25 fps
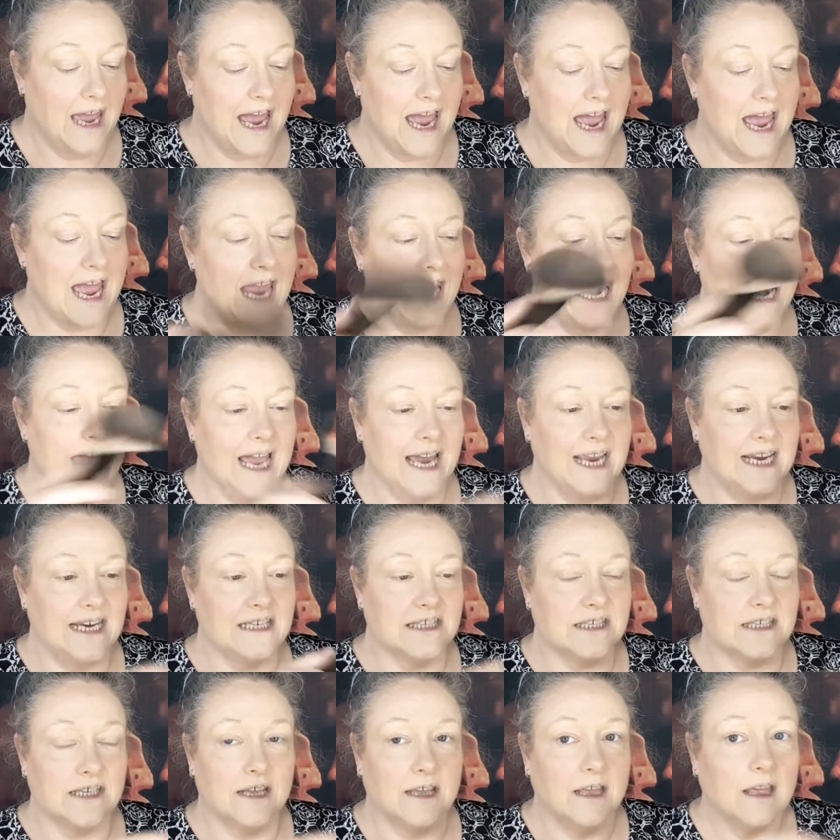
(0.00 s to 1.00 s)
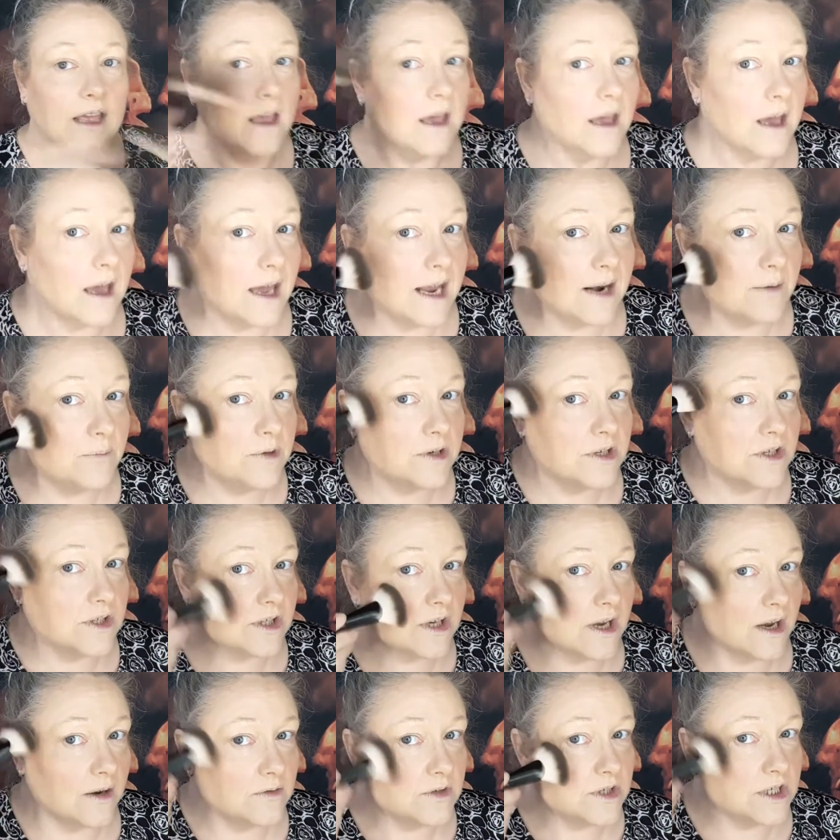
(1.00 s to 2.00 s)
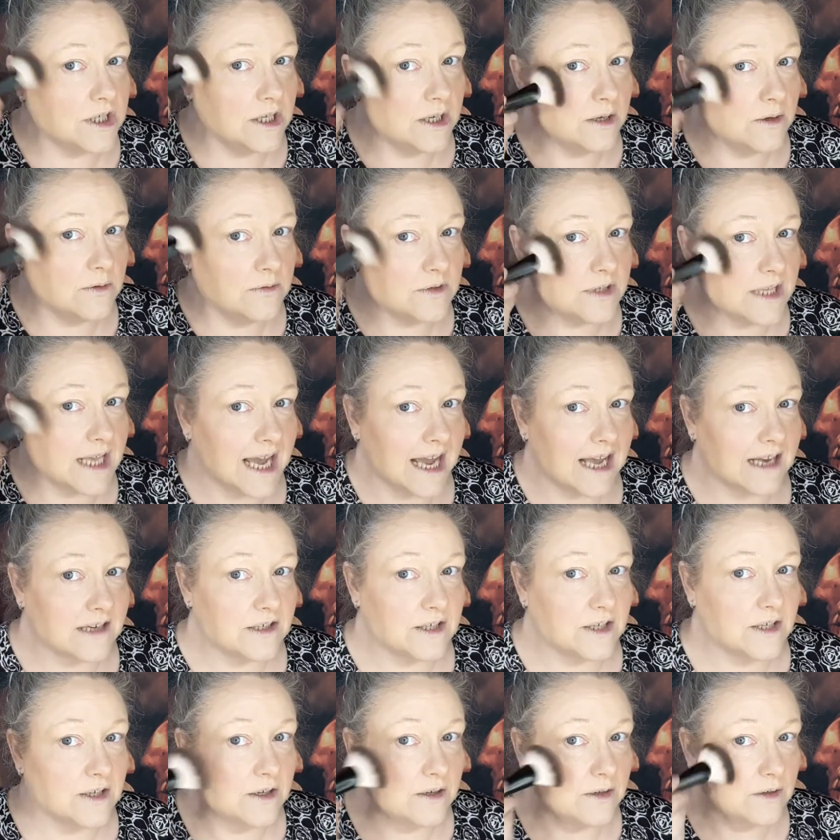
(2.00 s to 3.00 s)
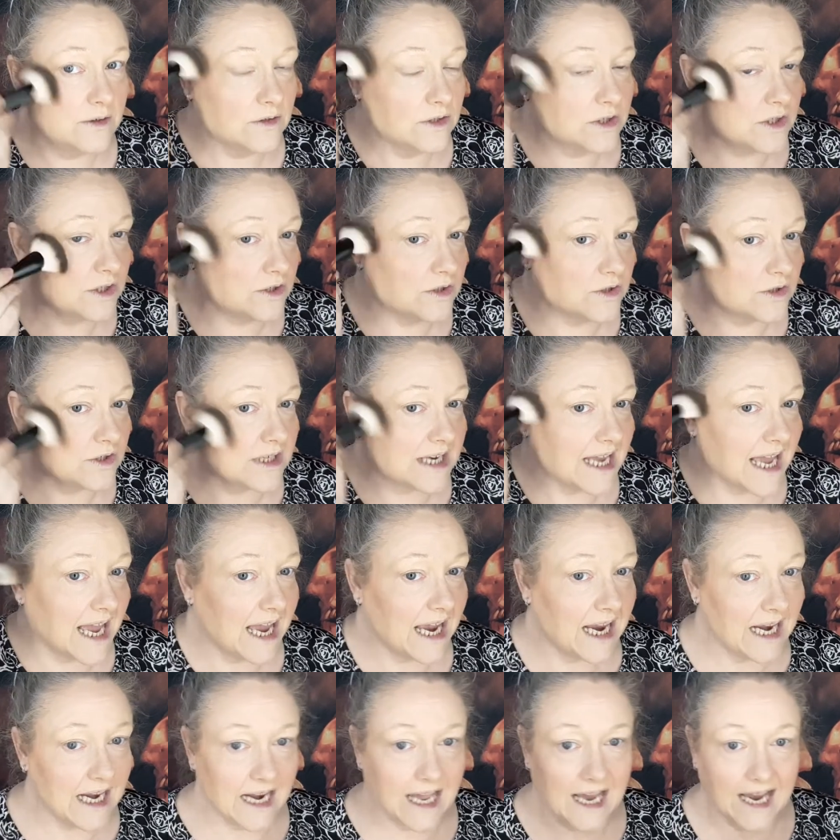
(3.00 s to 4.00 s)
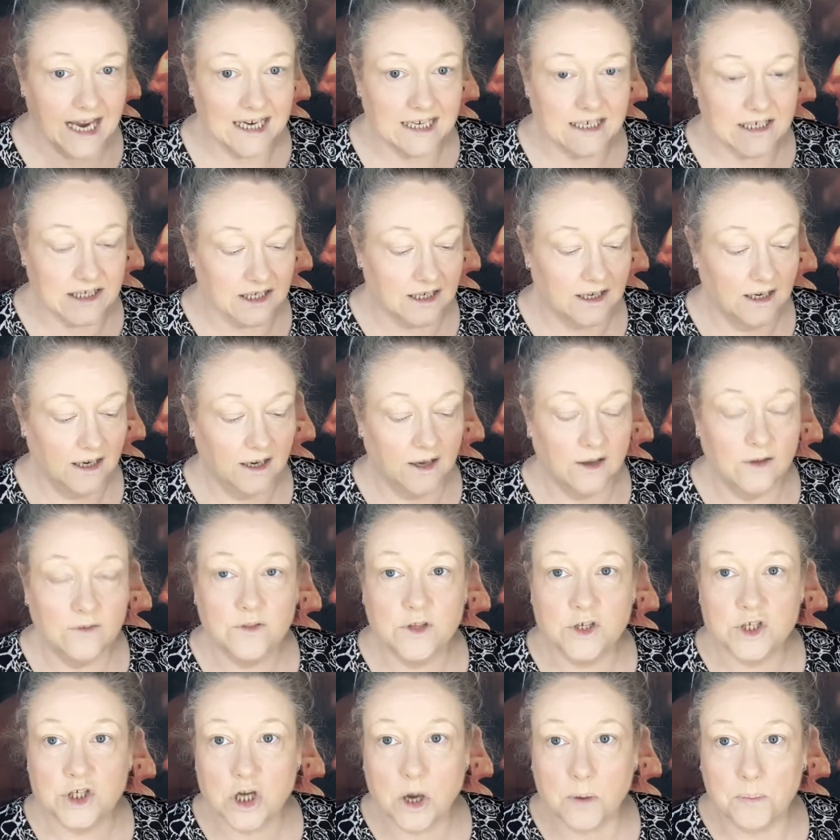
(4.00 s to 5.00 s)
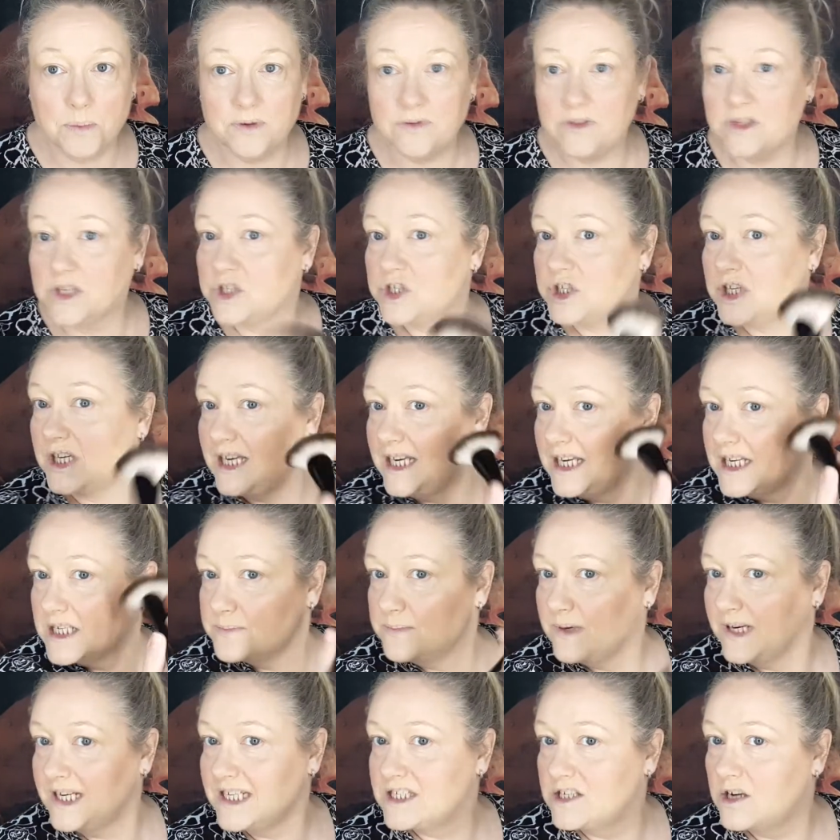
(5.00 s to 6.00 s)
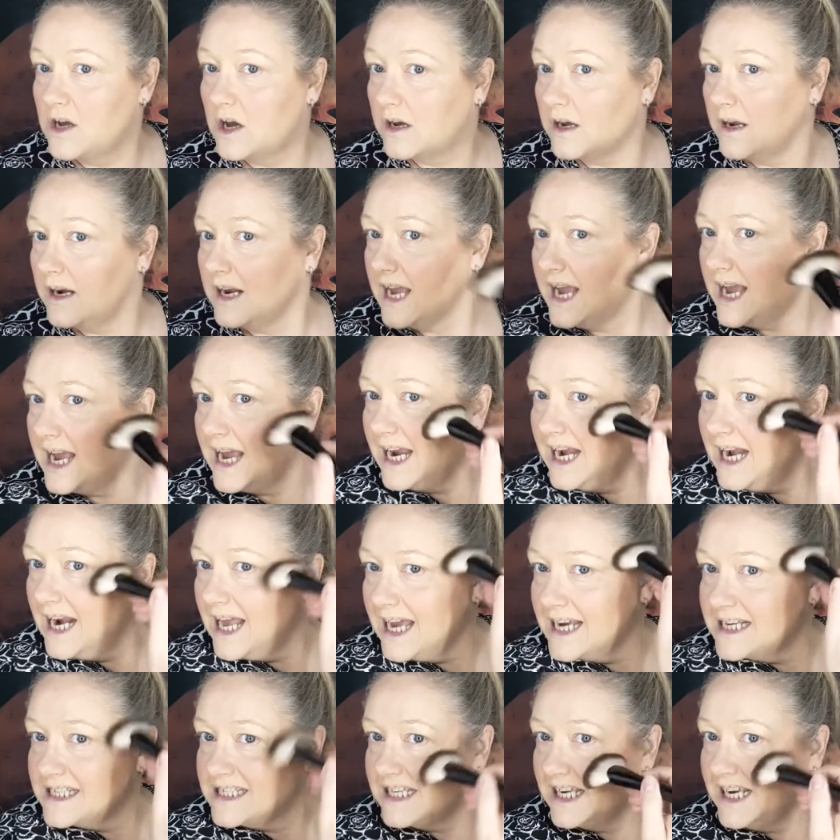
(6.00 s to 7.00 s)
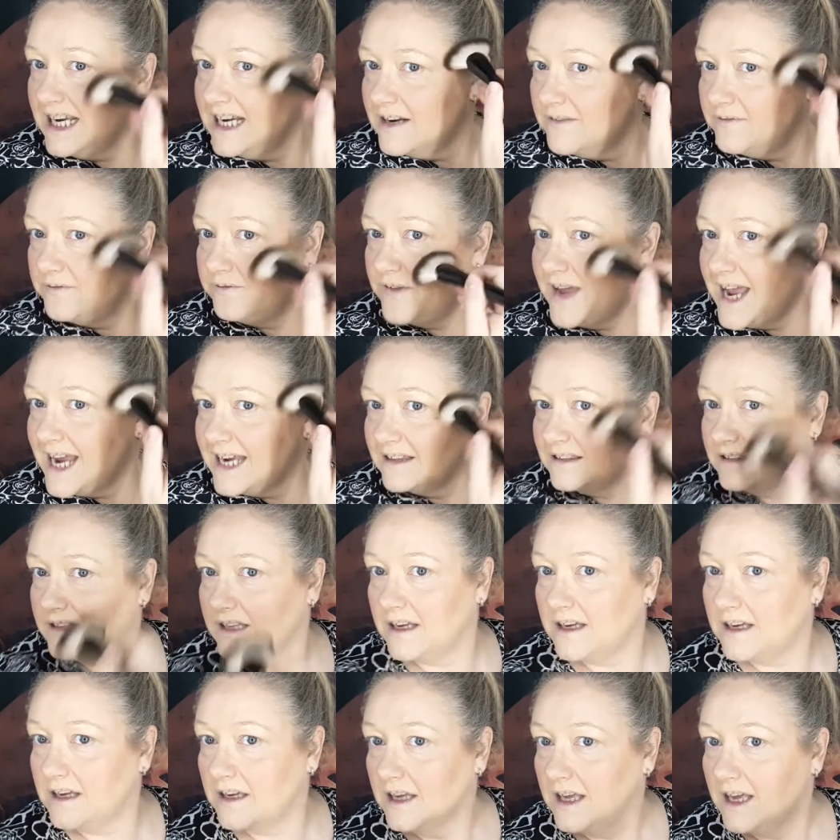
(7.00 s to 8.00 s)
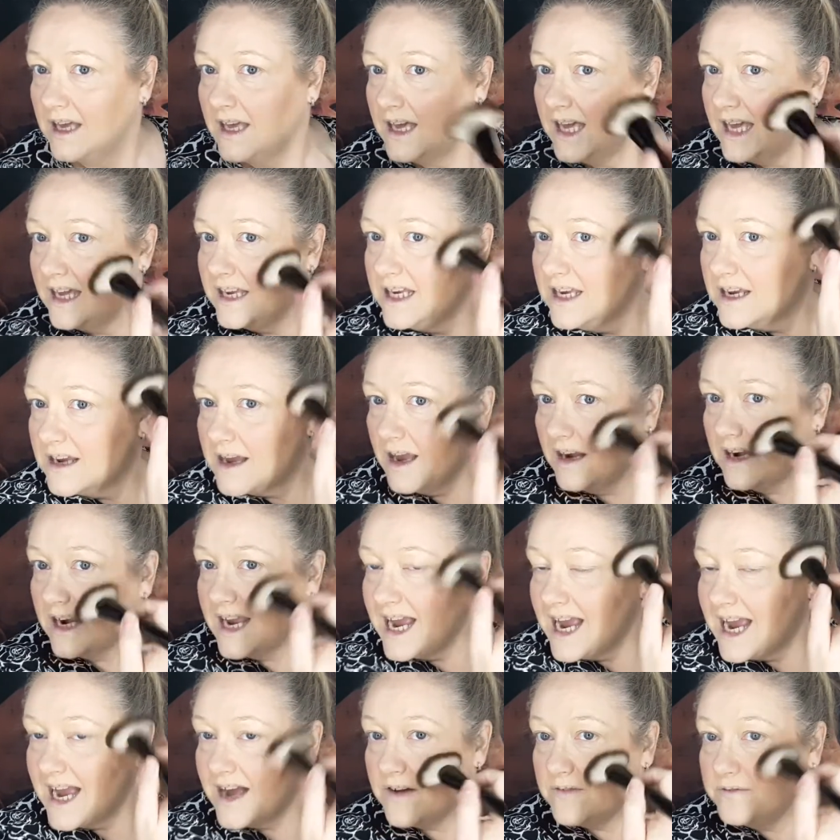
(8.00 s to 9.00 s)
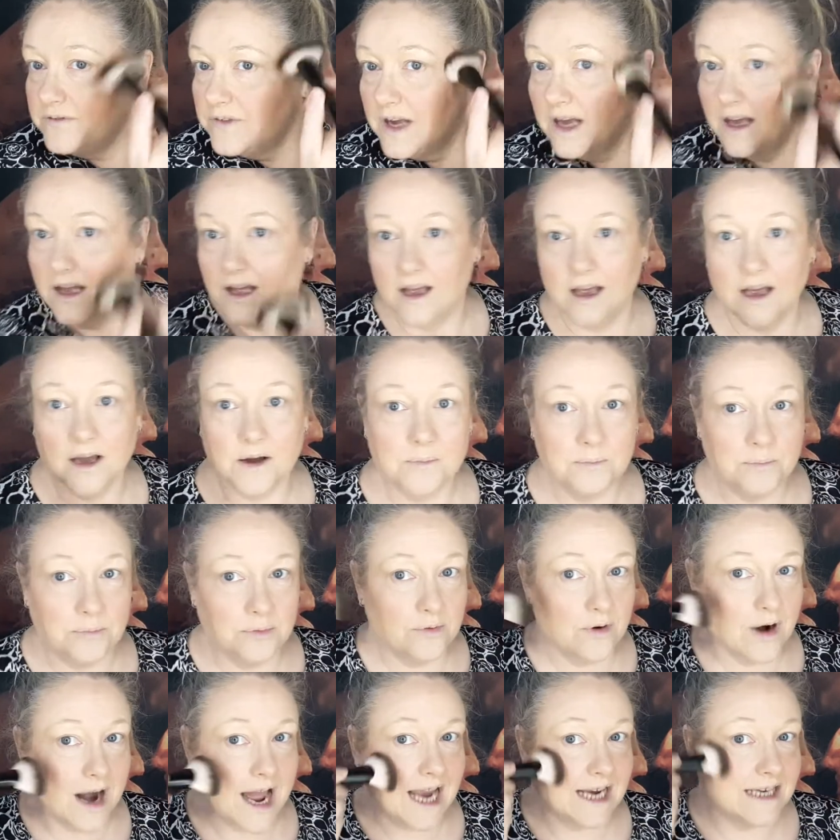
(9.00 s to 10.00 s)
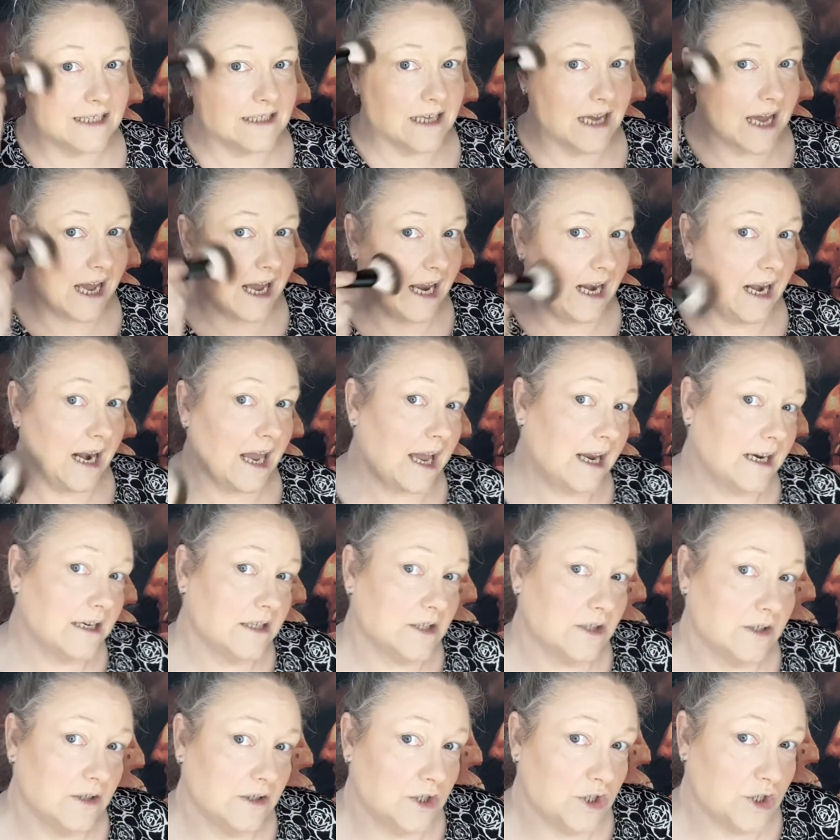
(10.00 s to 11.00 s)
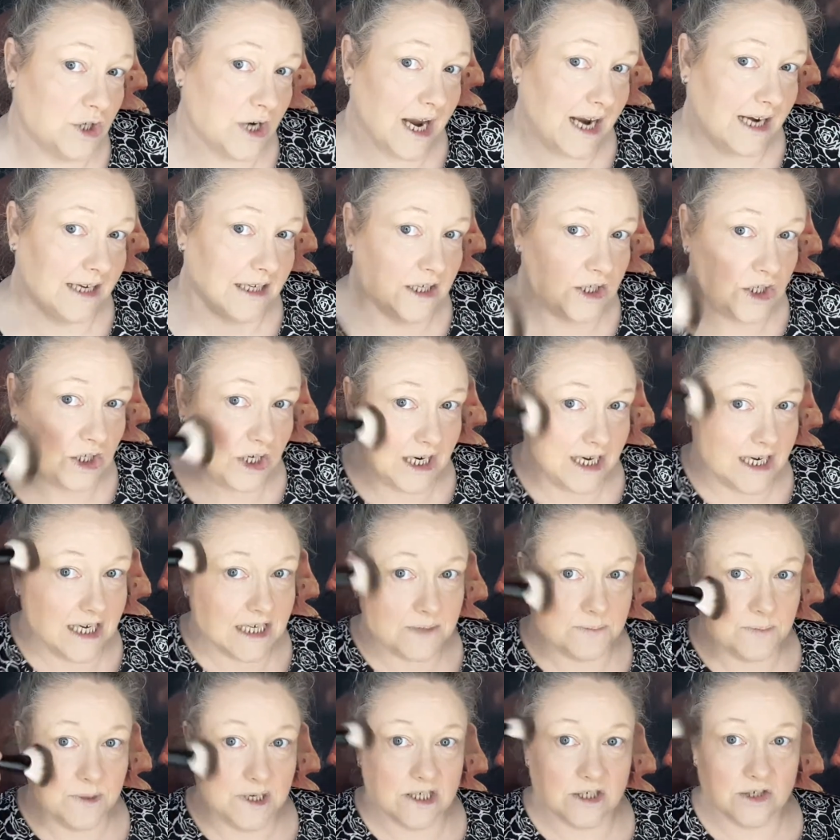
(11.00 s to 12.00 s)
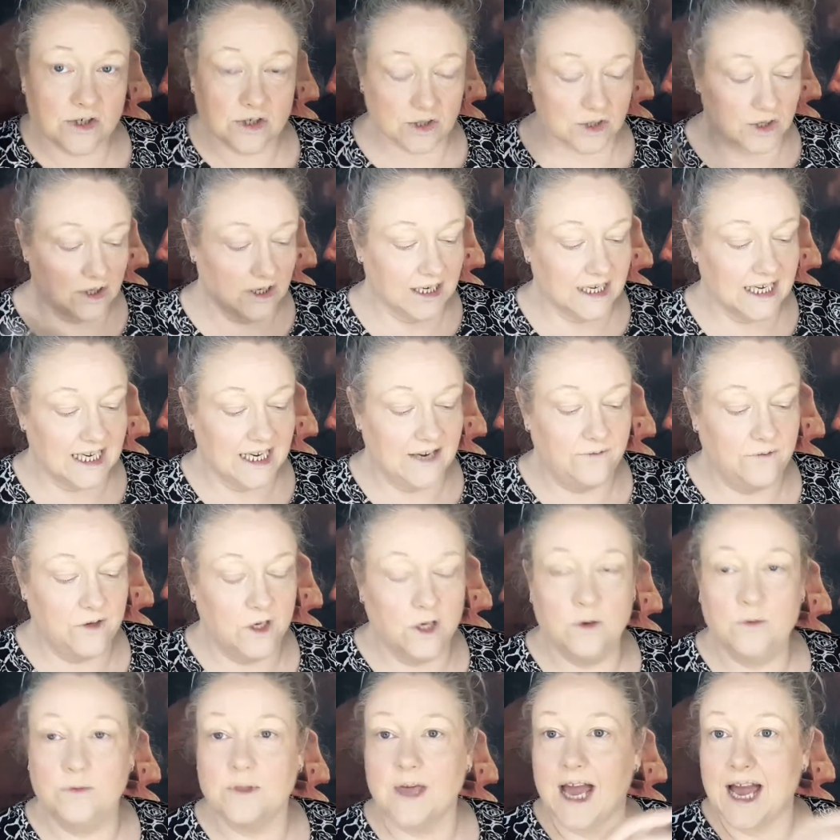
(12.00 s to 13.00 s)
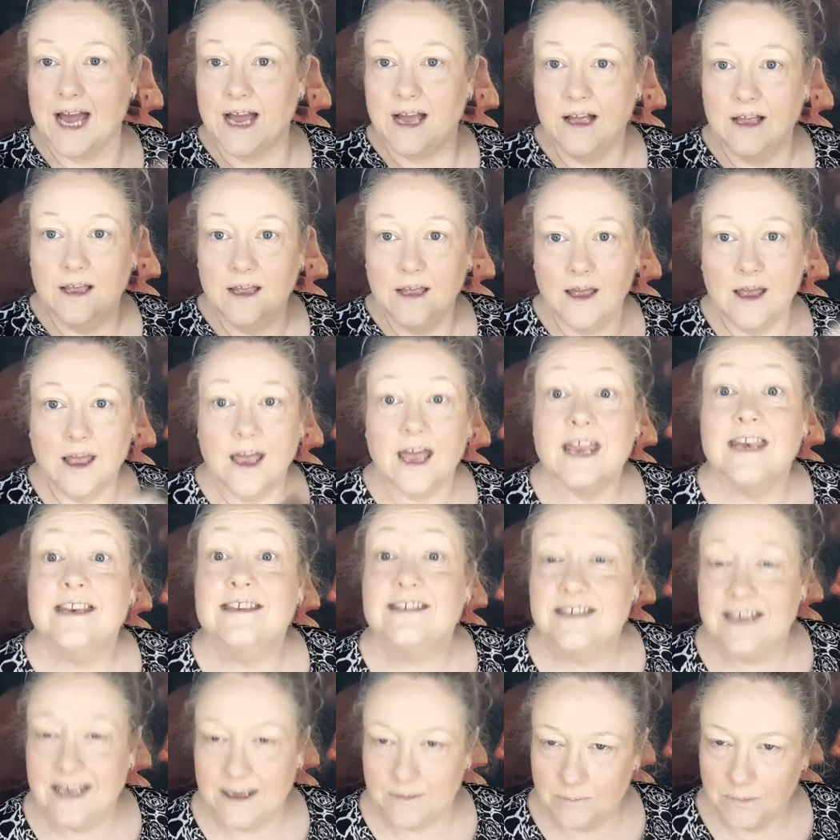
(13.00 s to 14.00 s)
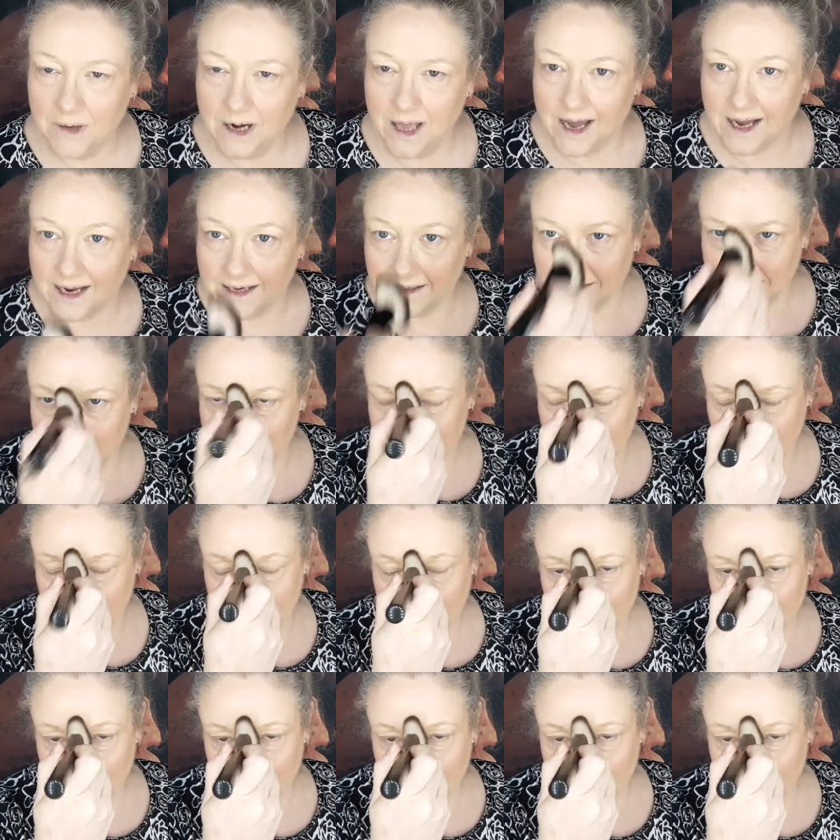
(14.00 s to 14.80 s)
highlight, and we're just going to use that to just highlight the top of the cheeks, but it's not going to highlight it in effect that you're going to have bright highlight shiny cheeks, but it's just going to give you that dim light